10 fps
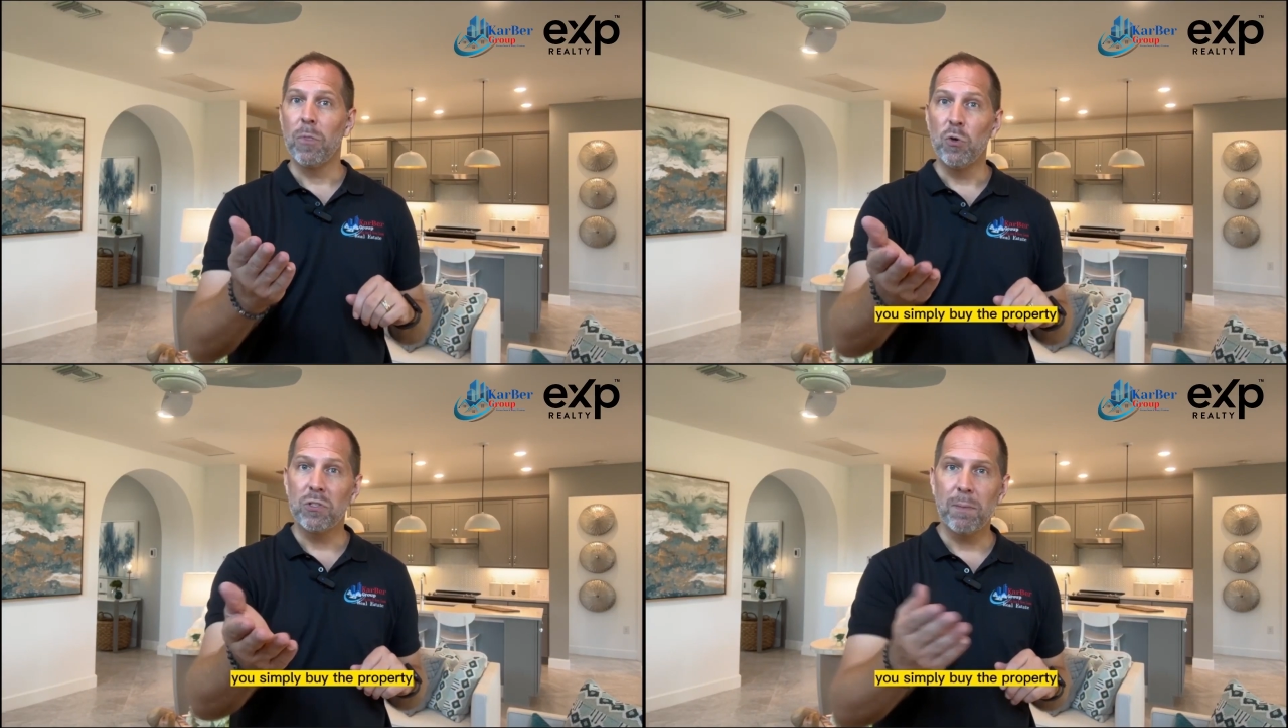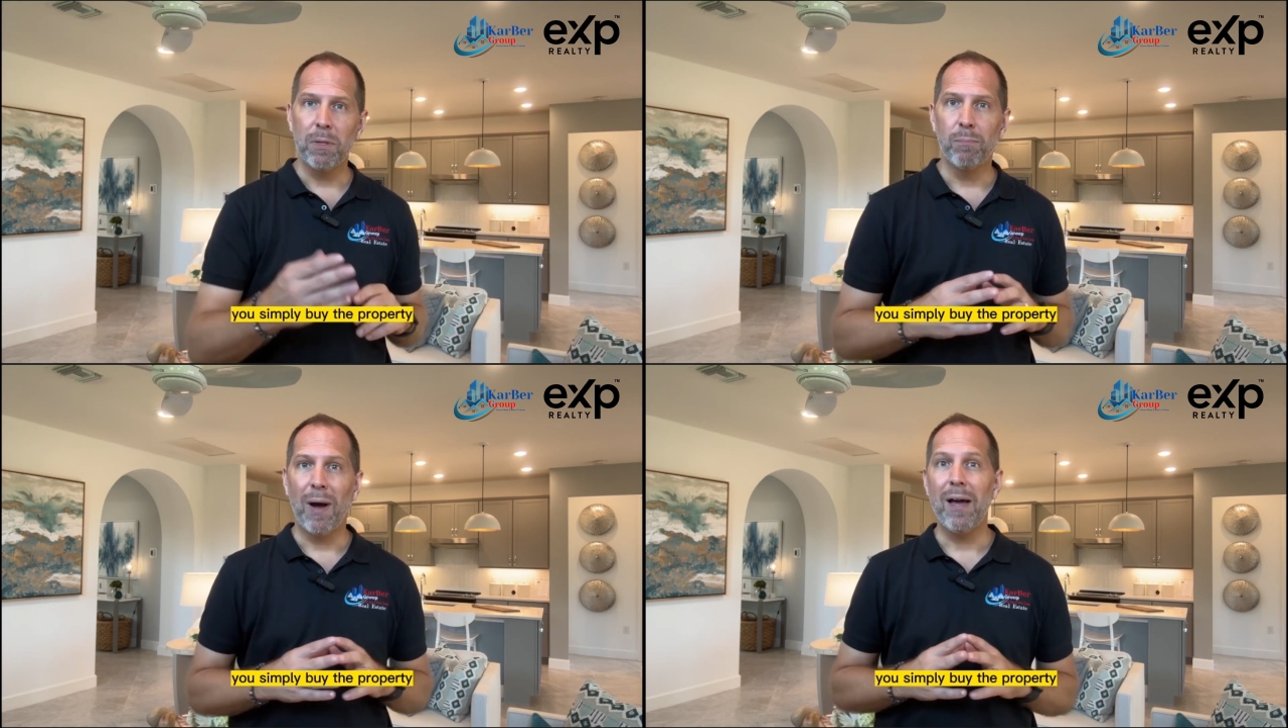You
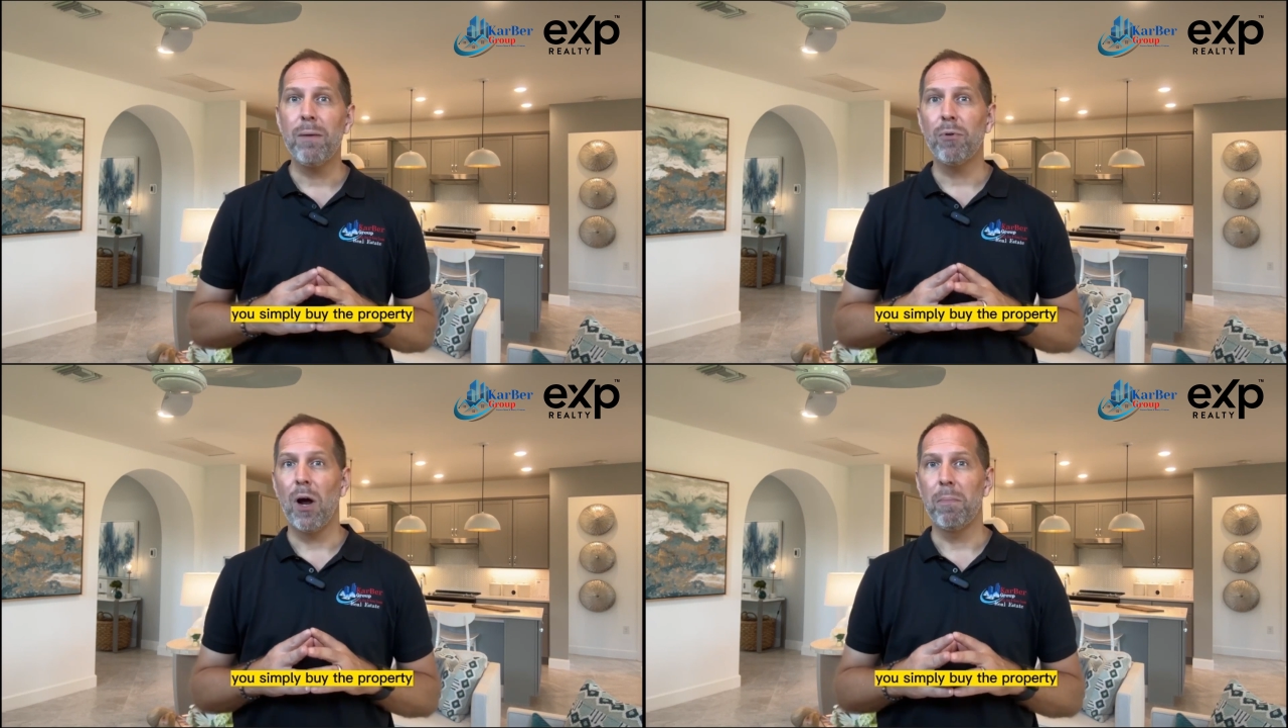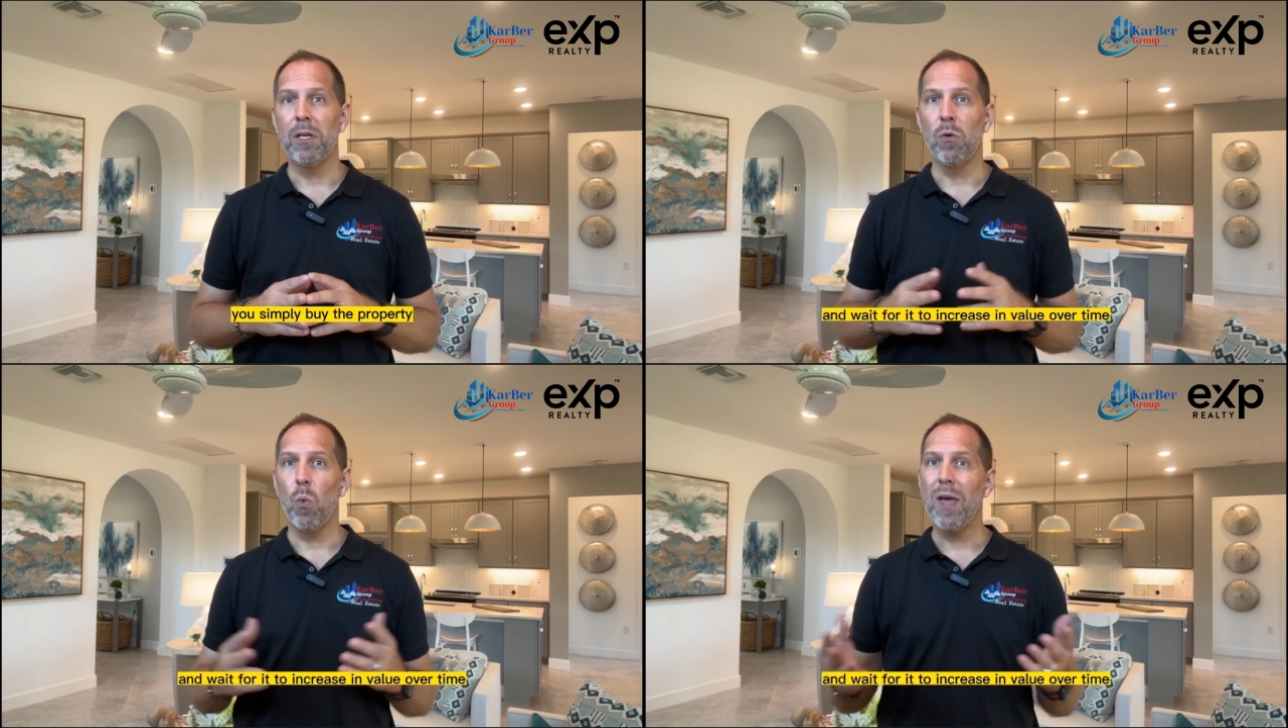simply buy the
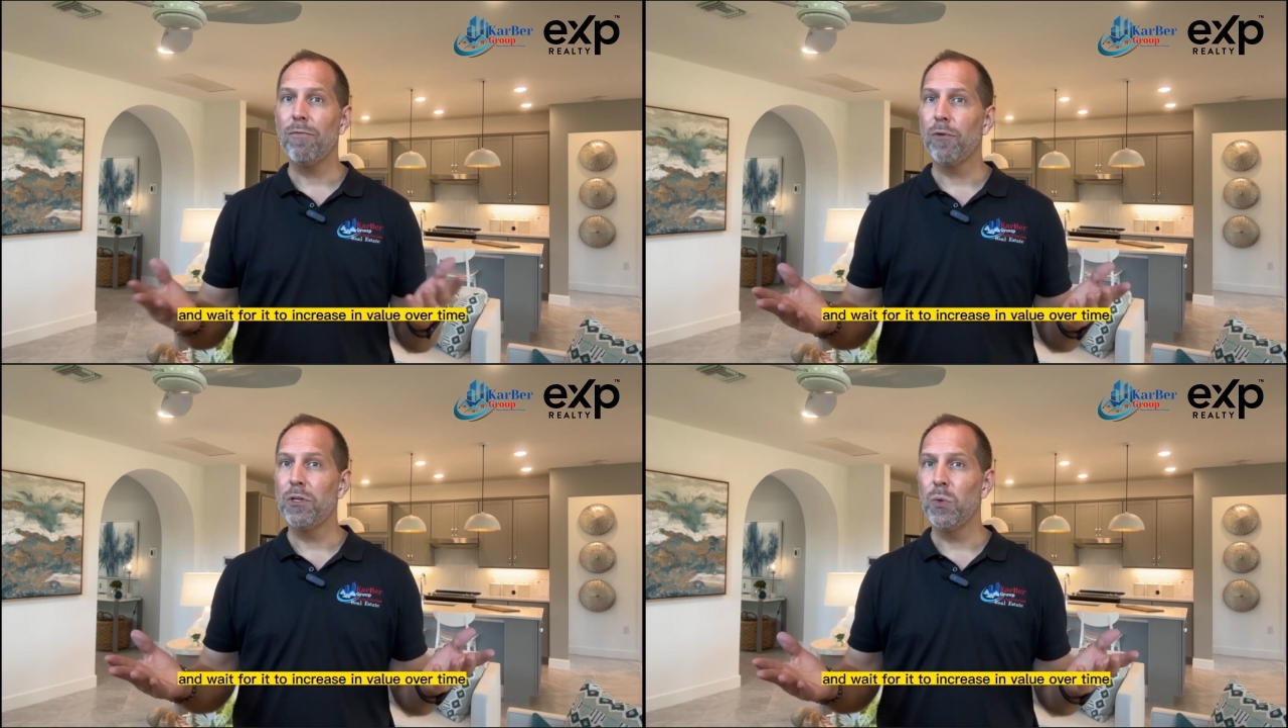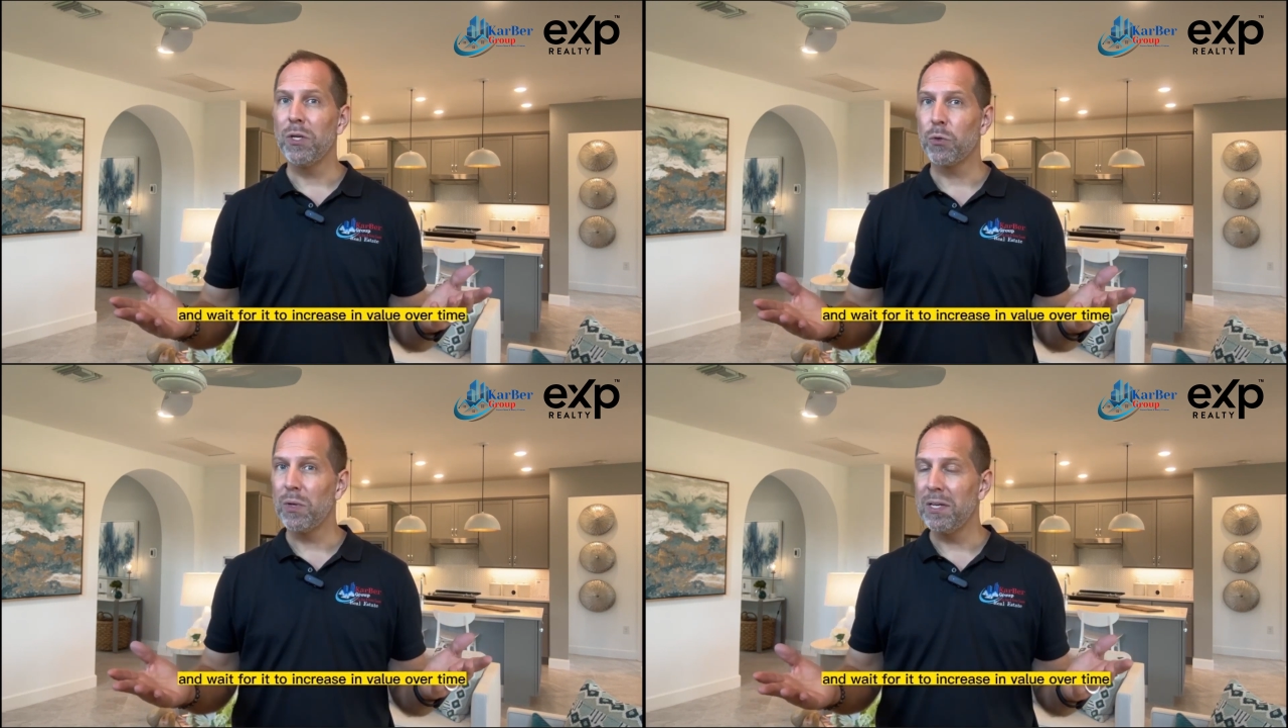property and wait for it to
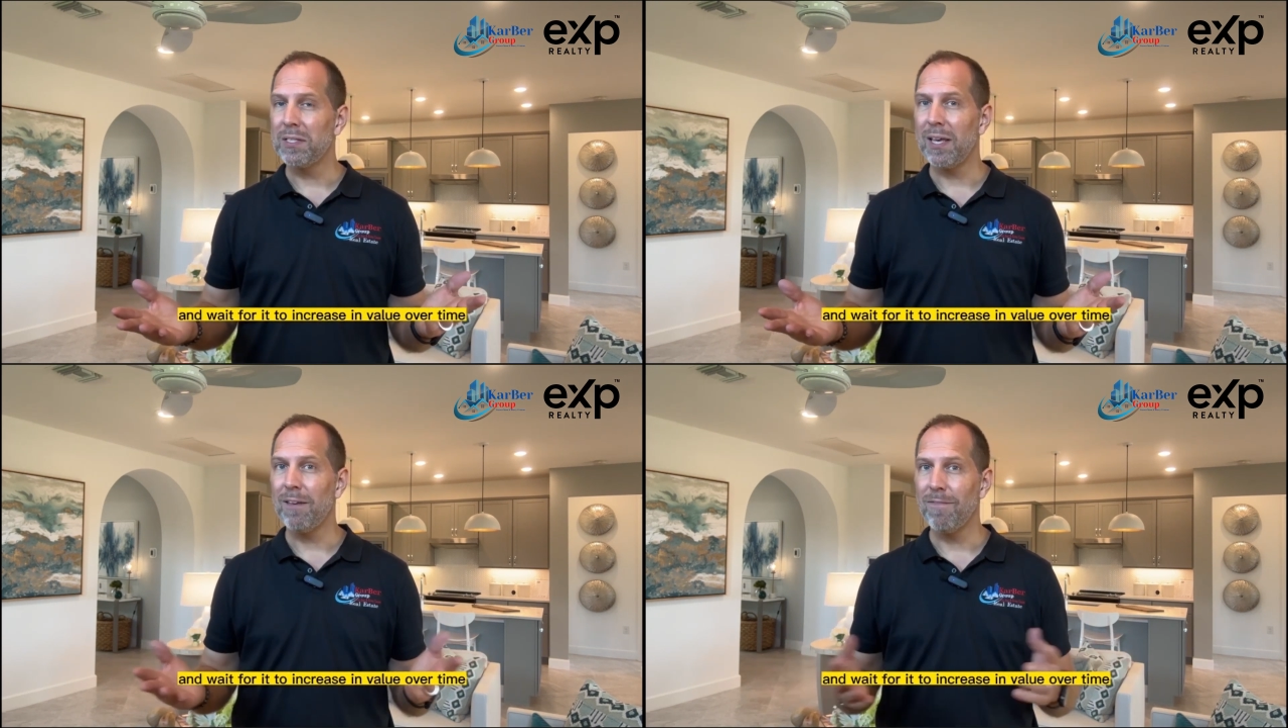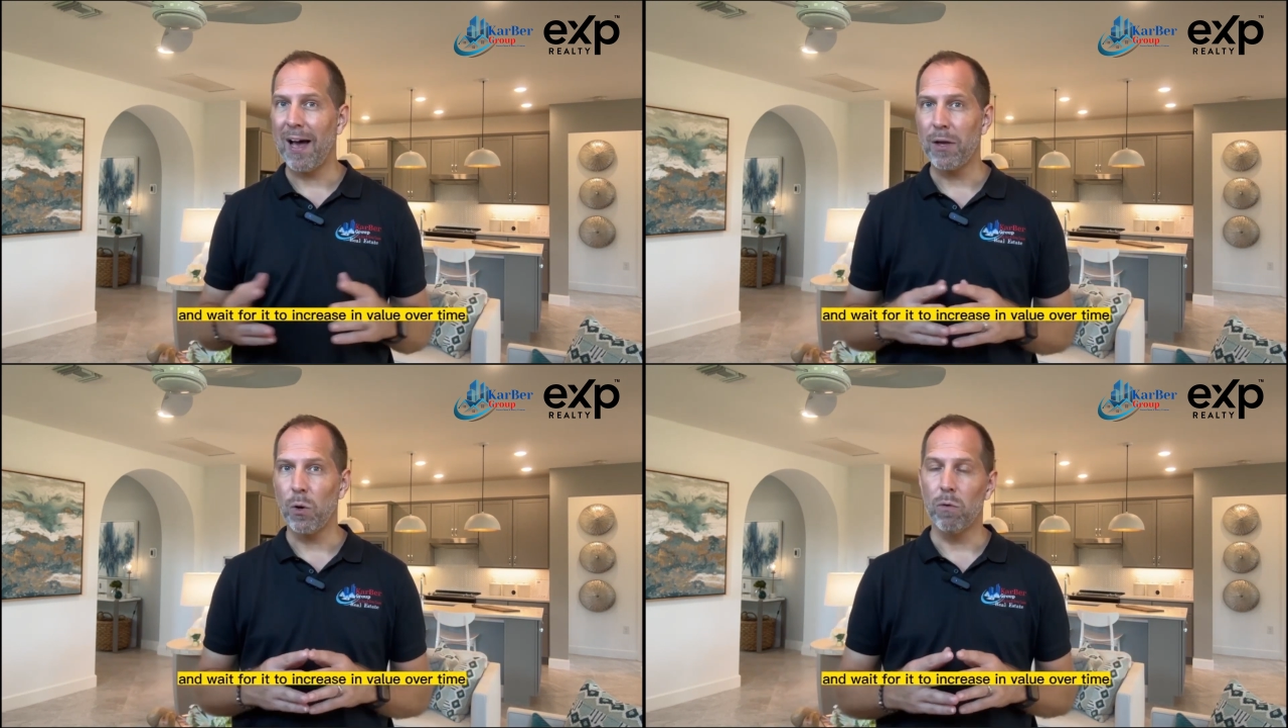increase in
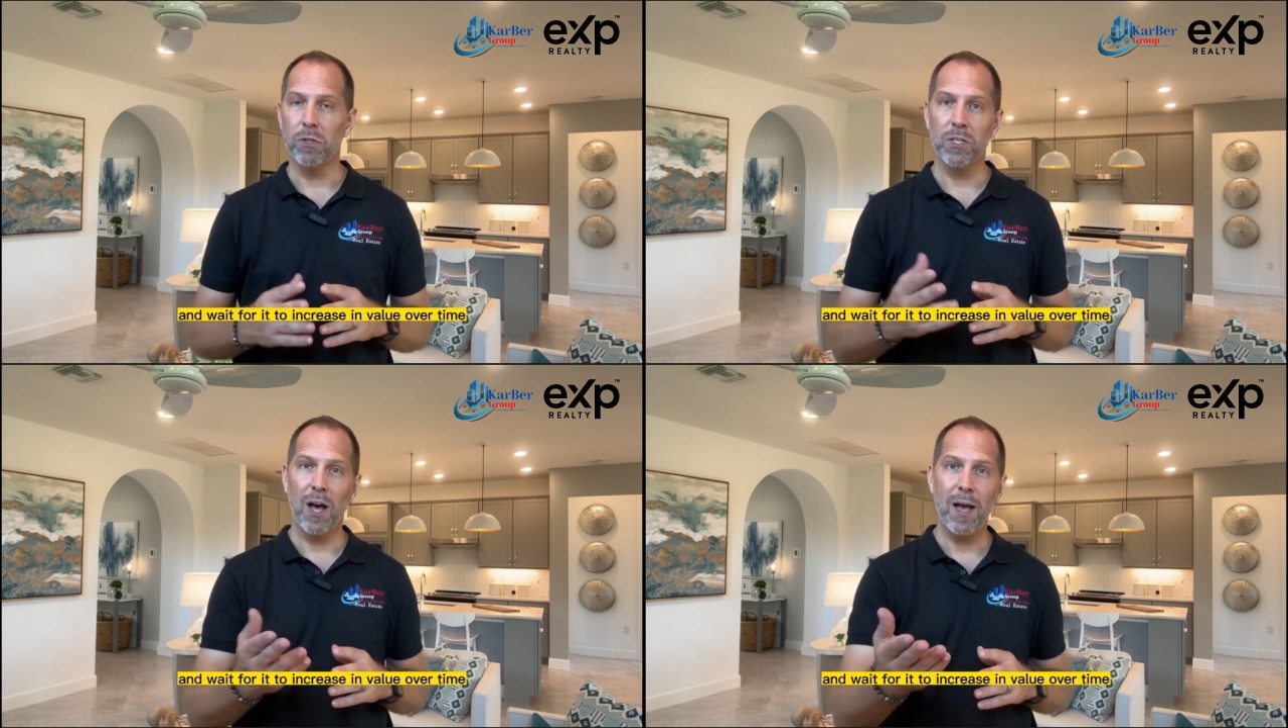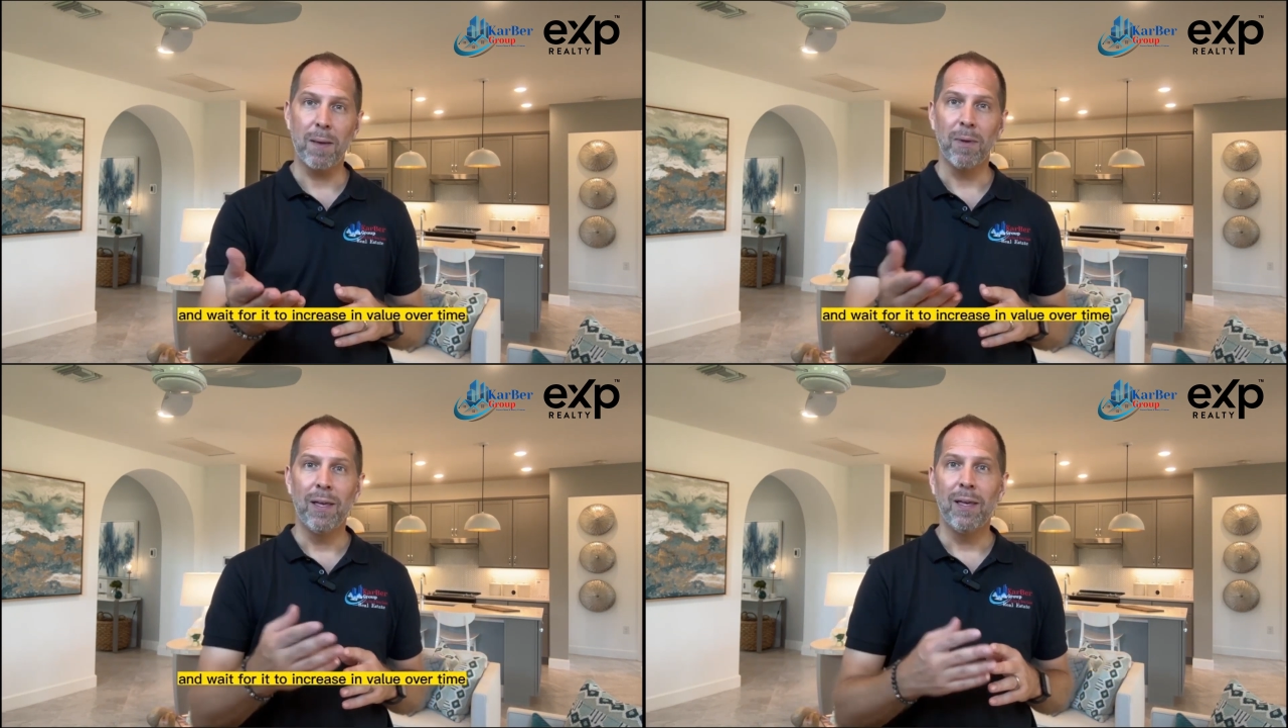value over time.